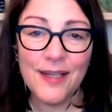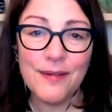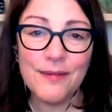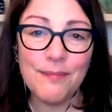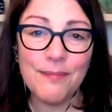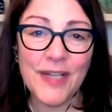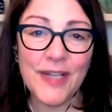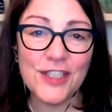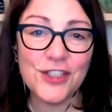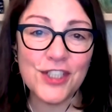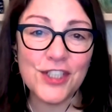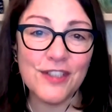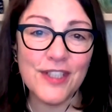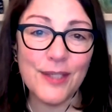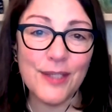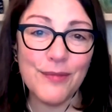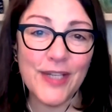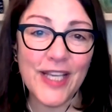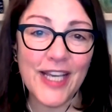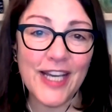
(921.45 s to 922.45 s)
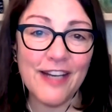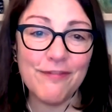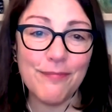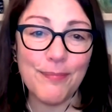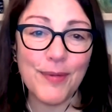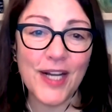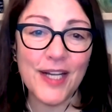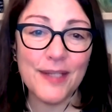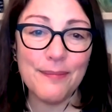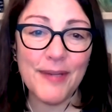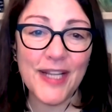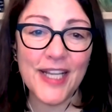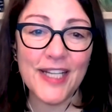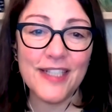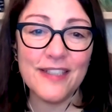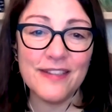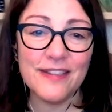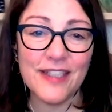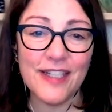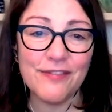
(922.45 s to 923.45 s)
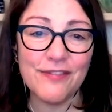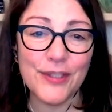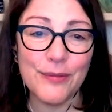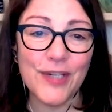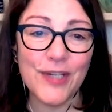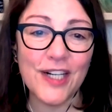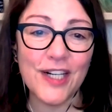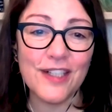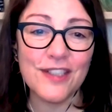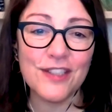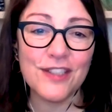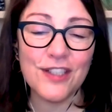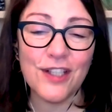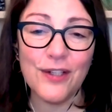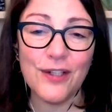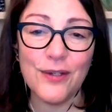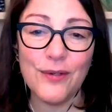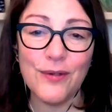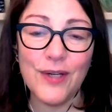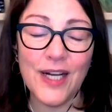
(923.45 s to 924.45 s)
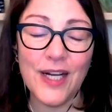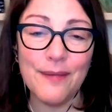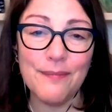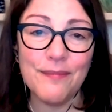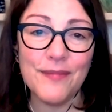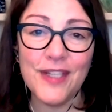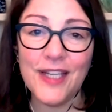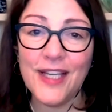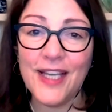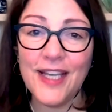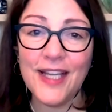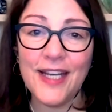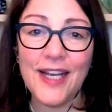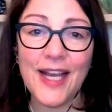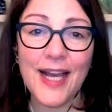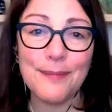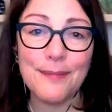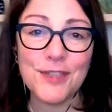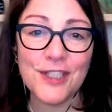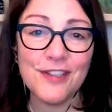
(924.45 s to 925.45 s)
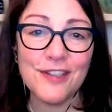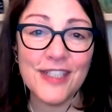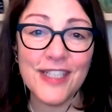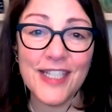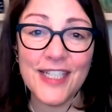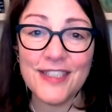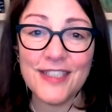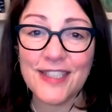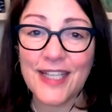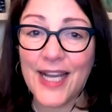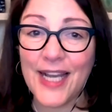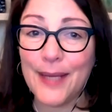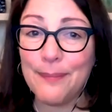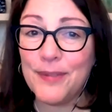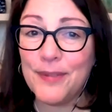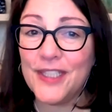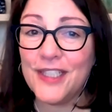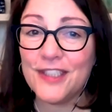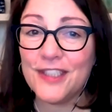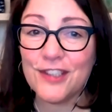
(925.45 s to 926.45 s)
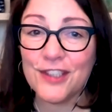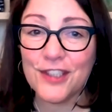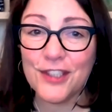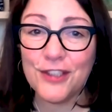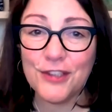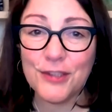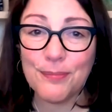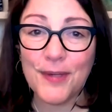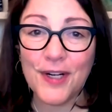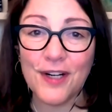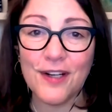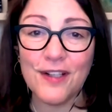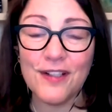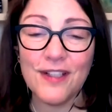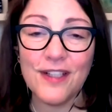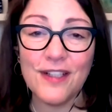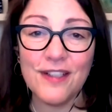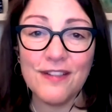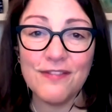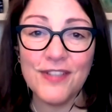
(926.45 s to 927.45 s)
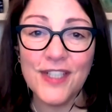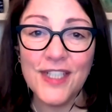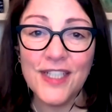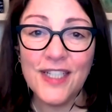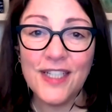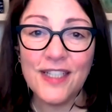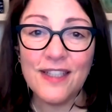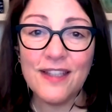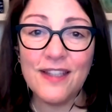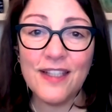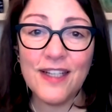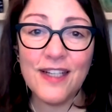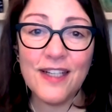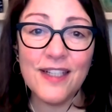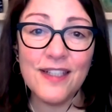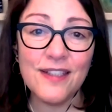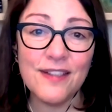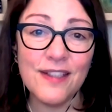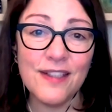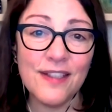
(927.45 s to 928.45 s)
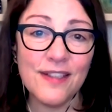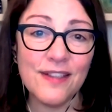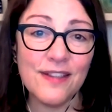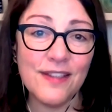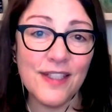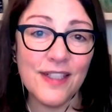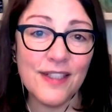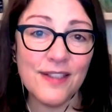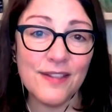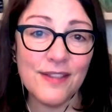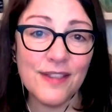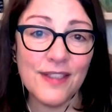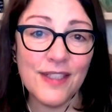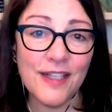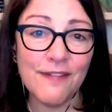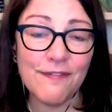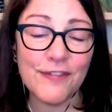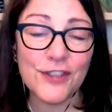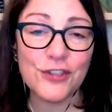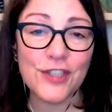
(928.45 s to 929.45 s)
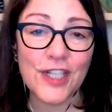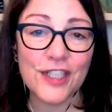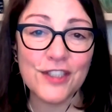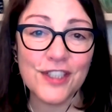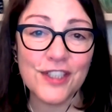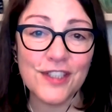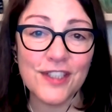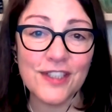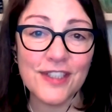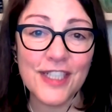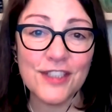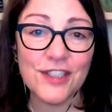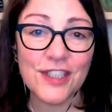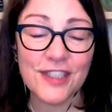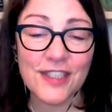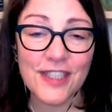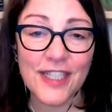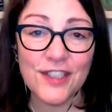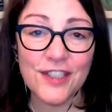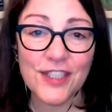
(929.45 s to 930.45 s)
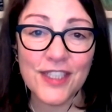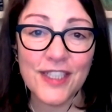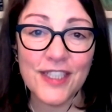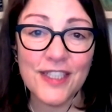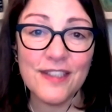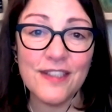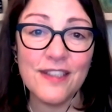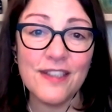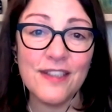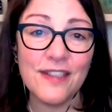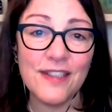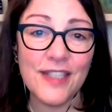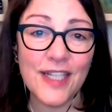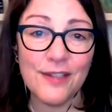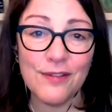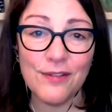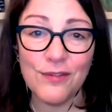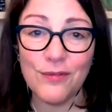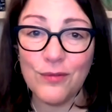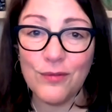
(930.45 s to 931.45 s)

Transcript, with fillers: made sure that we have broadband everywhere so um, it absolutely needs to happen it's a huge part of the the infrastructure legislation that